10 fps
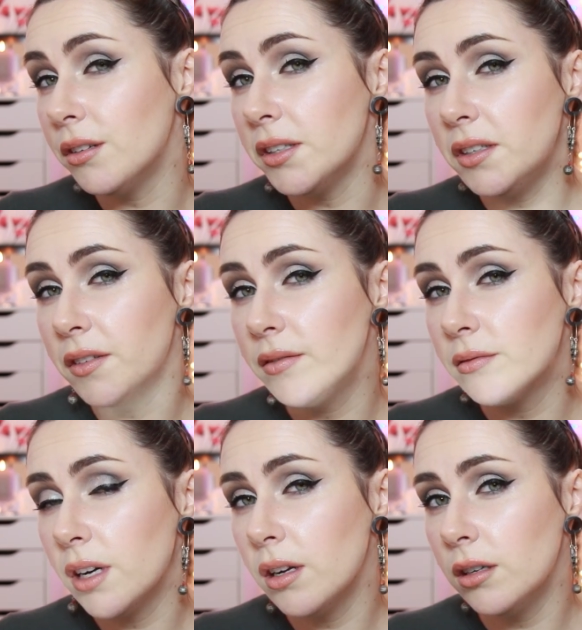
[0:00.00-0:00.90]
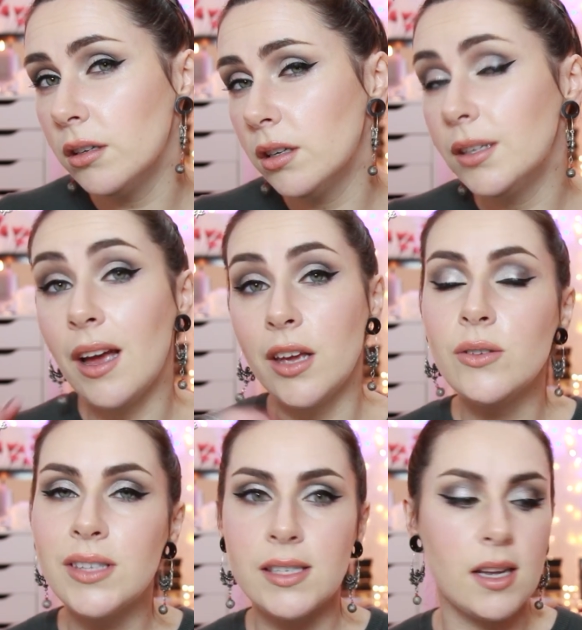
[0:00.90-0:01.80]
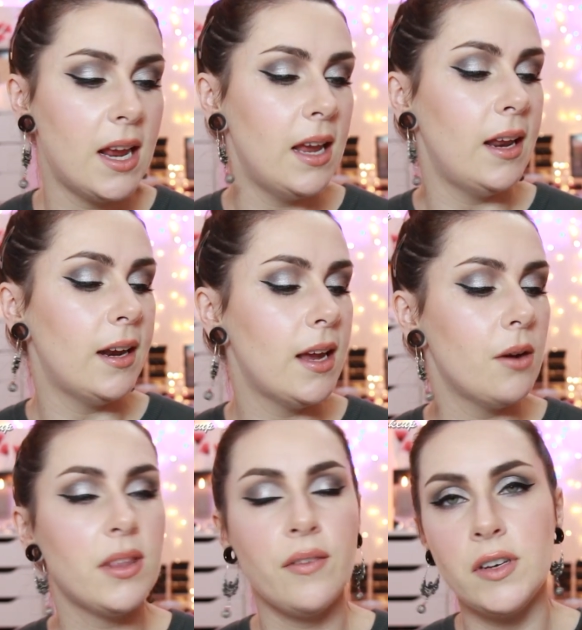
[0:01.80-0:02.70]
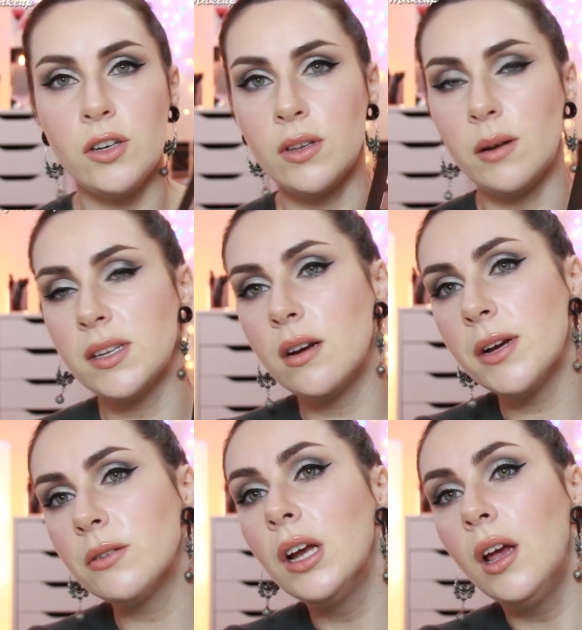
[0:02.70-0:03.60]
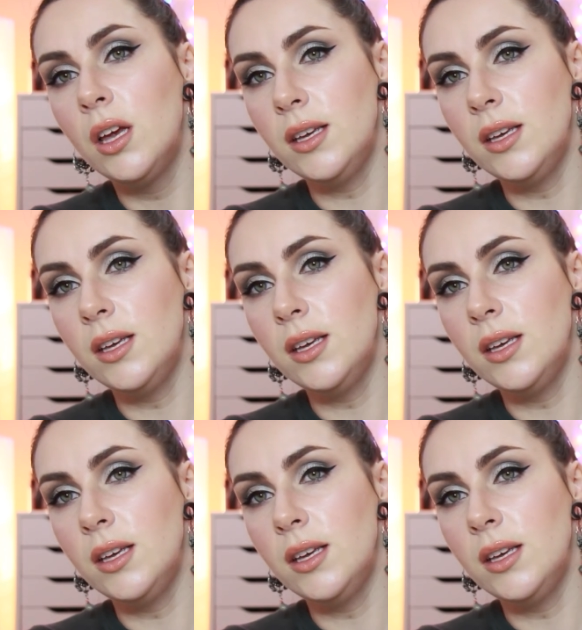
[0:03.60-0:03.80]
No, I did it. Uh, yeah, I used this on Hayley anyhow in that video that I was on about.